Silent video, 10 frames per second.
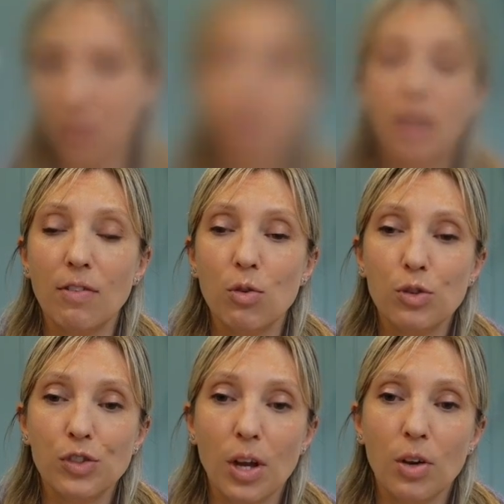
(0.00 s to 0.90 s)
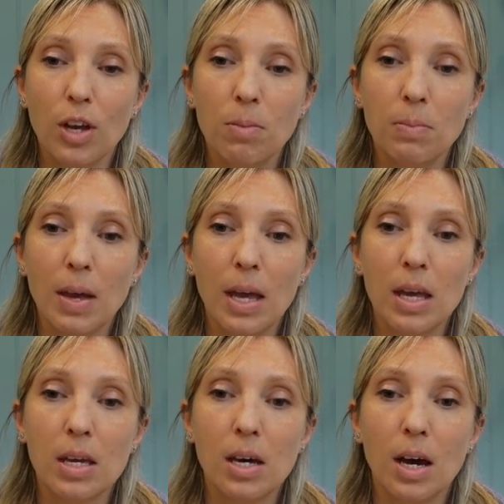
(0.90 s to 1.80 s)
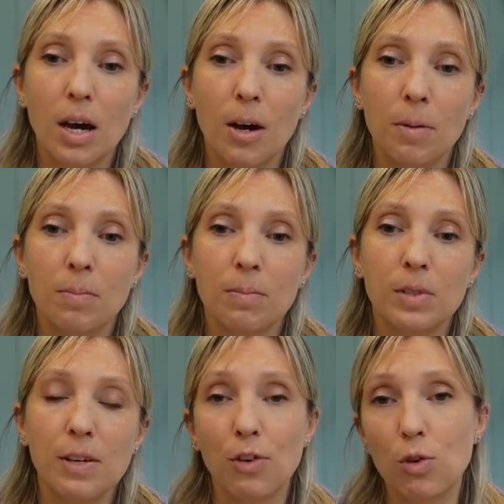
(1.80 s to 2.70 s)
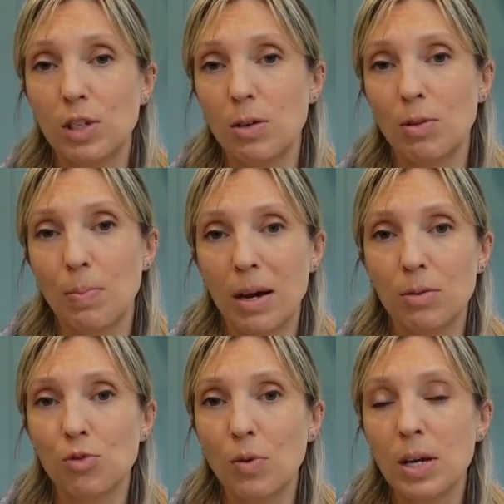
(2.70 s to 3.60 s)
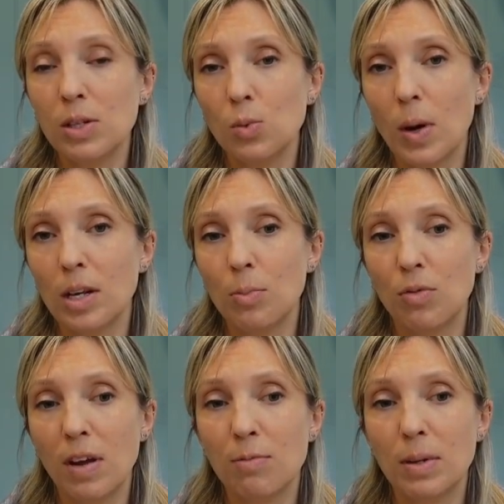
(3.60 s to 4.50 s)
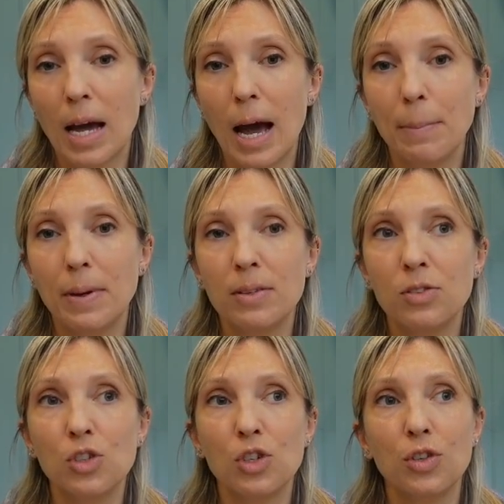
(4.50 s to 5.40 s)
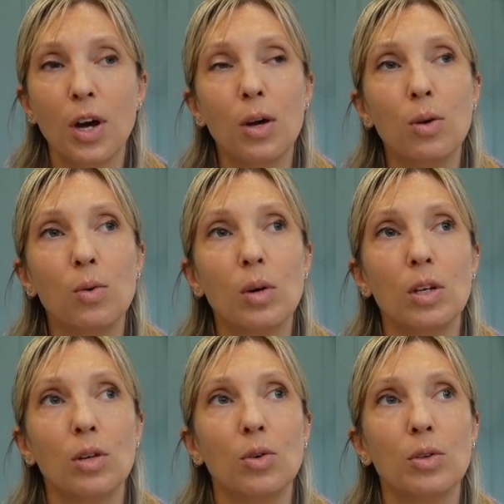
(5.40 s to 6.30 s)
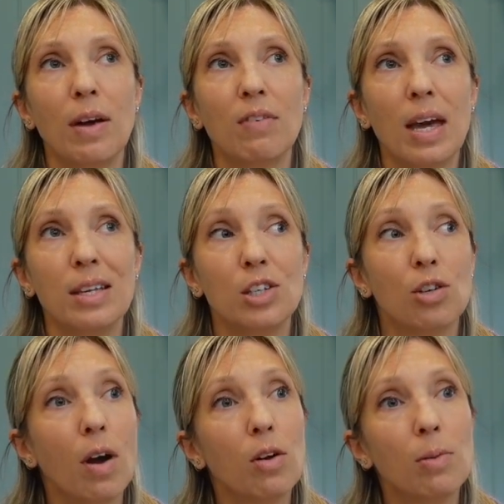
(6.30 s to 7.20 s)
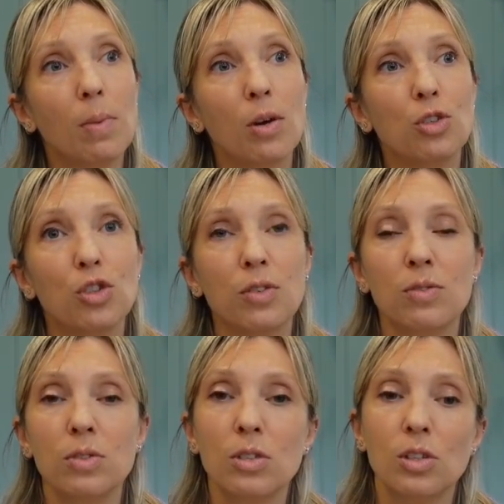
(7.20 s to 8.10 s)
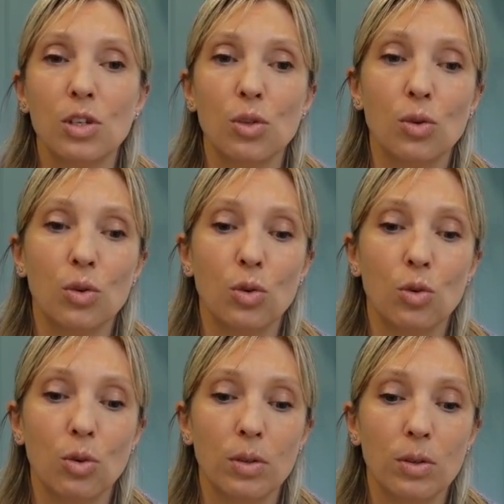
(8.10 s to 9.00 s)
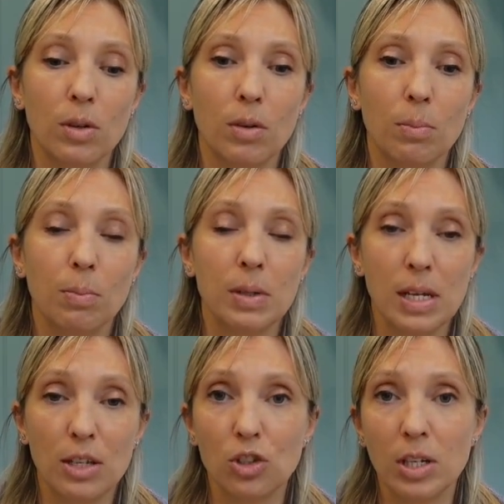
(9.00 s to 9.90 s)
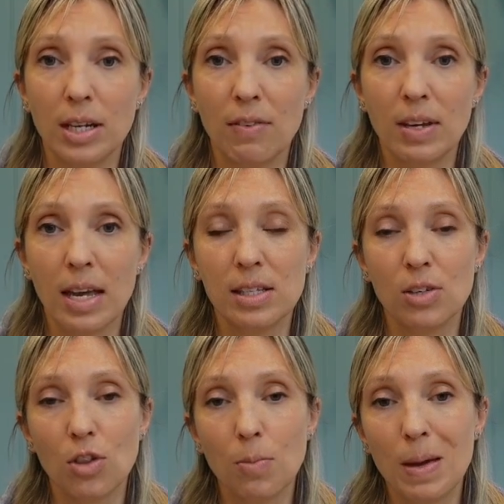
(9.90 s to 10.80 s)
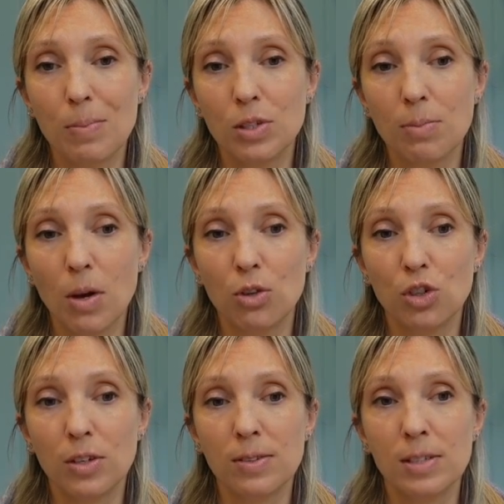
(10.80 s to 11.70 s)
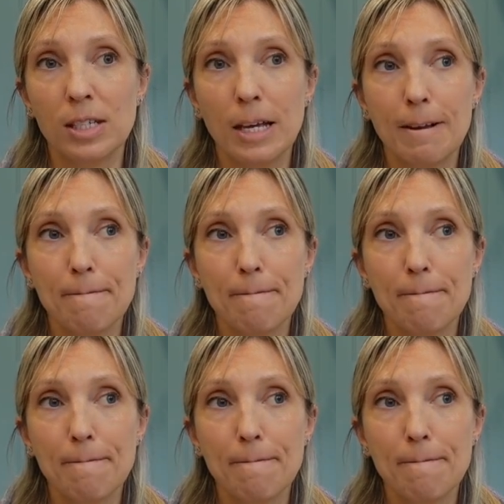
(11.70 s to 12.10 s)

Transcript: There also can be difficulty with boundaries when a bereavement happens. You know, you're navigating your own emotions, you're potentially navigating other people's emotions.